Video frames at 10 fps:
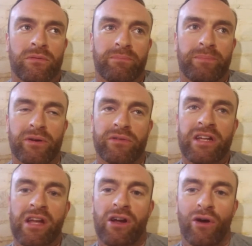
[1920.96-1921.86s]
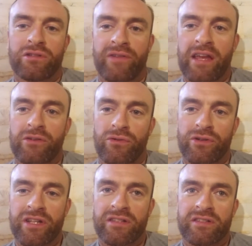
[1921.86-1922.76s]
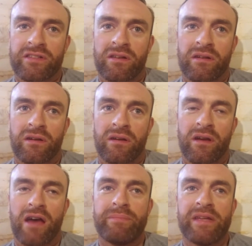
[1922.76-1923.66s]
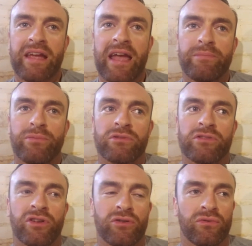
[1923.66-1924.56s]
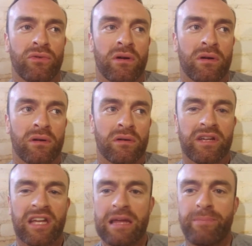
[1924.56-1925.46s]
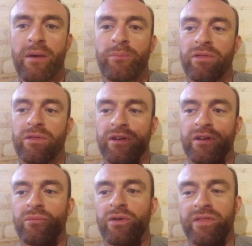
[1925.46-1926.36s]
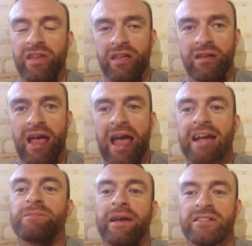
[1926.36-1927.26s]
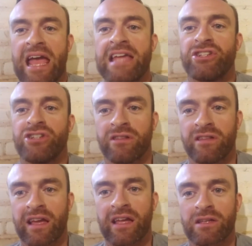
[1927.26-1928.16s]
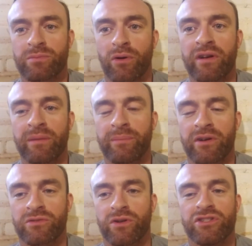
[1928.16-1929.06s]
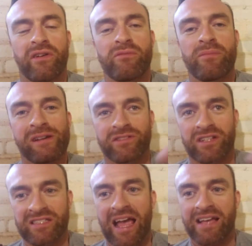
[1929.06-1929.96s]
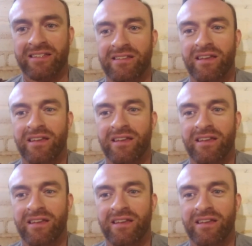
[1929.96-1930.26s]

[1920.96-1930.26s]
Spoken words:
building and cultivating an audience, and being able to keep up with the expectation that then gets put on it. Because once you have a bit of success,